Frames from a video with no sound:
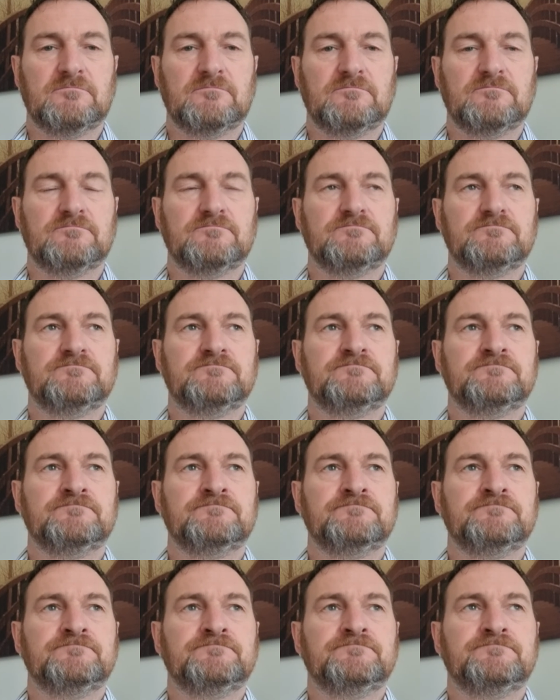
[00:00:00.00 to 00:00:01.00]

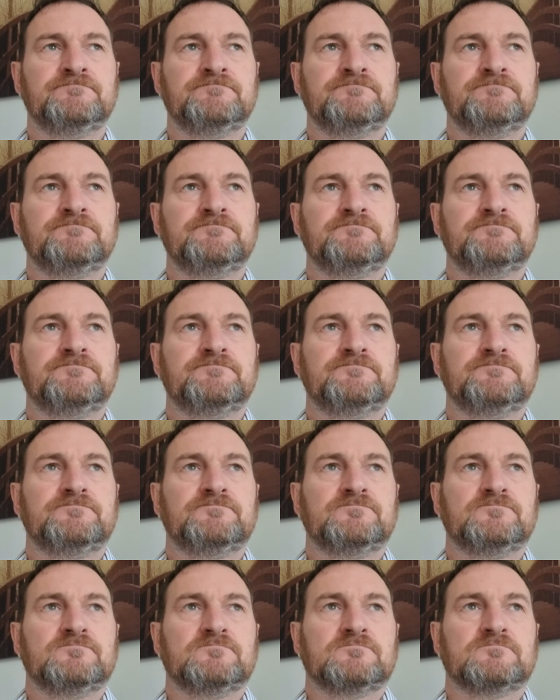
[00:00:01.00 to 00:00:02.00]

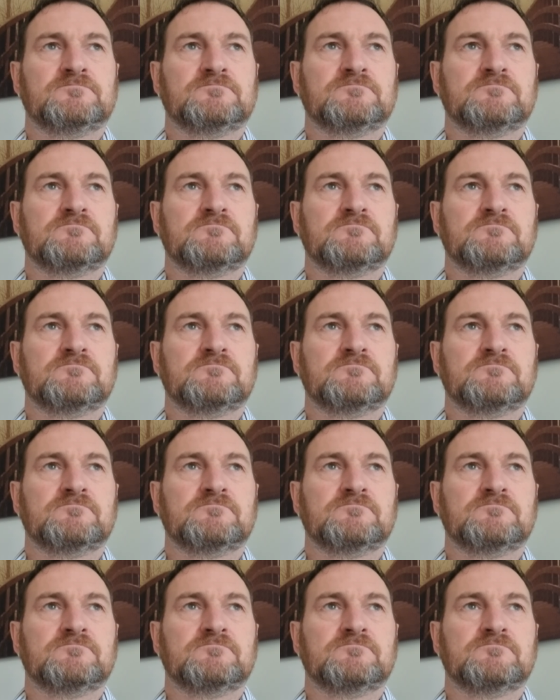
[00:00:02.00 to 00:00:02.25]
[no speech]